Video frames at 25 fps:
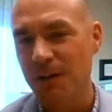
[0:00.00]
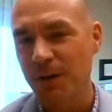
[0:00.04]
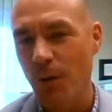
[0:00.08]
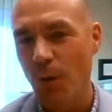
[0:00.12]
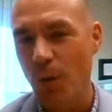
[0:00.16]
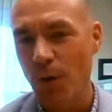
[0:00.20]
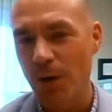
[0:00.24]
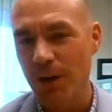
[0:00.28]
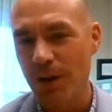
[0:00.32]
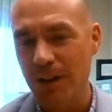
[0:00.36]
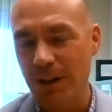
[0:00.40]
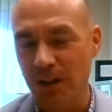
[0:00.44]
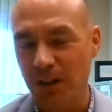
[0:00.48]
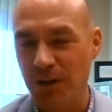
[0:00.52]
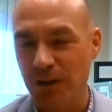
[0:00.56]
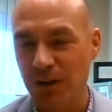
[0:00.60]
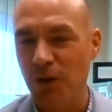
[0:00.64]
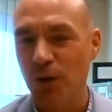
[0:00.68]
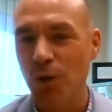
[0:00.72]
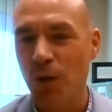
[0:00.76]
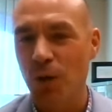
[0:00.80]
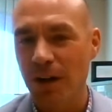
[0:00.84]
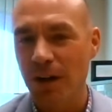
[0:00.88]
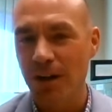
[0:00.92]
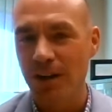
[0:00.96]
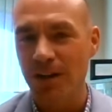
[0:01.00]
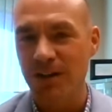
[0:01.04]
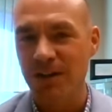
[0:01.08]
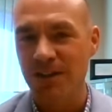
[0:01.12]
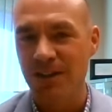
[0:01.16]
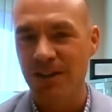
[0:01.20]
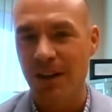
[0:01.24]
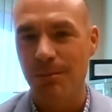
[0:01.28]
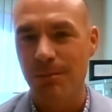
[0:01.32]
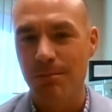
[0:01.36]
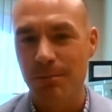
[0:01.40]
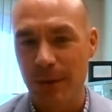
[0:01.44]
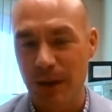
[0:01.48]
forty to two hundred and
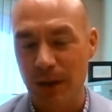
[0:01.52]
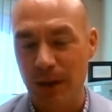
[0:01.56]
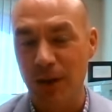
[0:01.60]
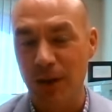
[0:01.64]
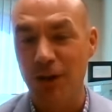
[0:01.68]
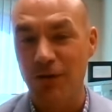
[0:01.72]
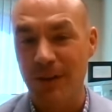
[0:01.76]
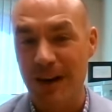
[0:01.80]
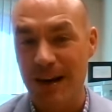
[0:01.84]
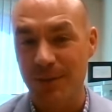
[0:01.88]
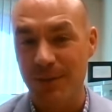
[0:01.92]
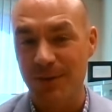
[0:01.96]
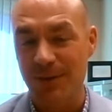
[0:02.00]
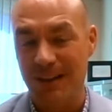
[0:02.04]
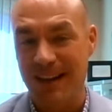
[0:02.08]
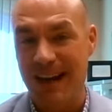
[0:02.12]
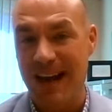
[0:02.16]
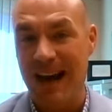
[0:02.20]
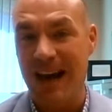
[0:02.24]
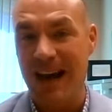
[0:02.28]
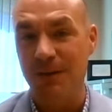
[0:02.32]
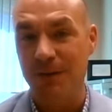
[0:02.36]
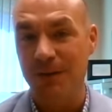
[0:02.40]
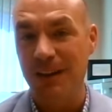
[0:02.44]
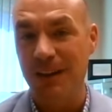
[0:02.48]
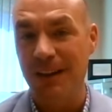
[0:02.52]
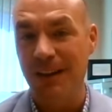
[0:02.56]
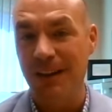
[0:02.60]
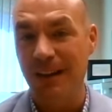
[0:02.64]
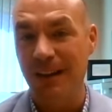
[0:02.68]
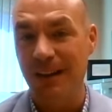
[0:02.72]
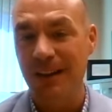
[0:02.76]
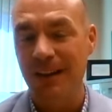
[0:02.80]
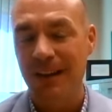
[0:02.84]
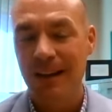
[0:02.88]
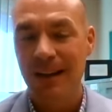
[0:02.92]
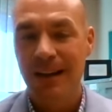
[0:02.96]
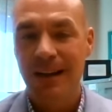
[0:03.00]
some milligrams of
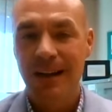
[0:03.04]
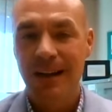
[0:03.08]
caffeine.